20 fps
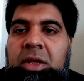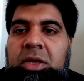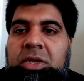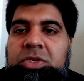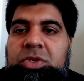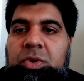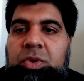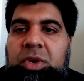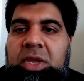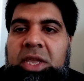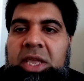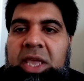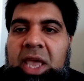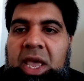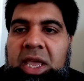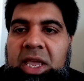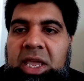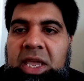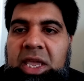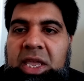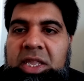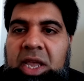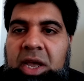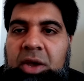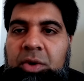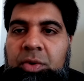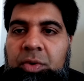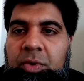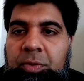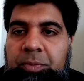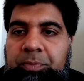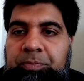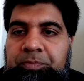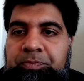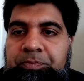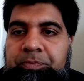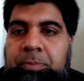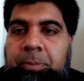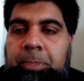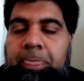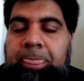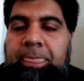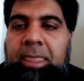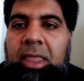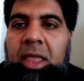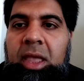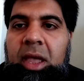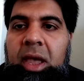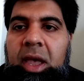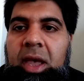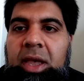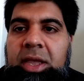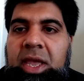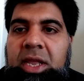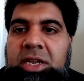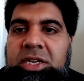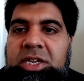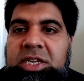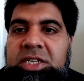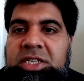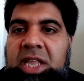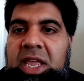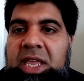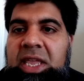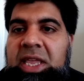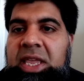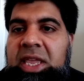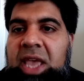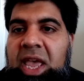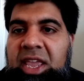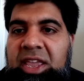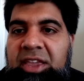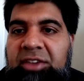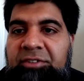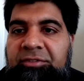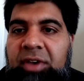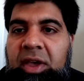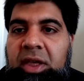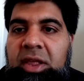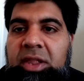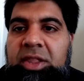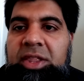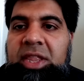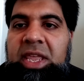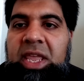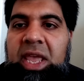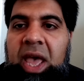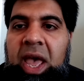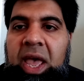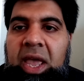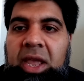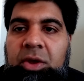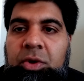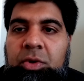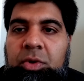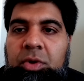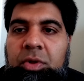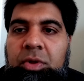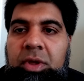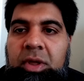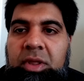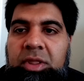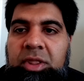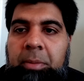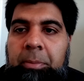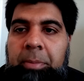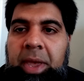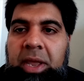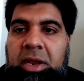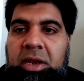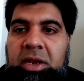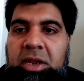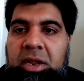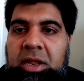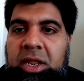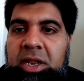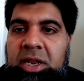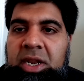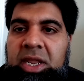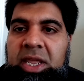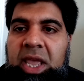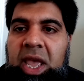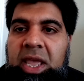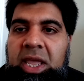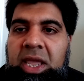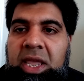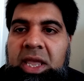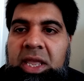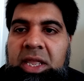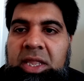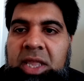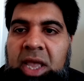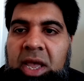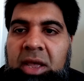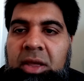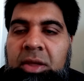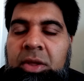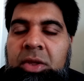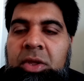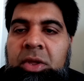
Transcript: So kaydahum, again, just like kayfa, the angle, the bend in kayda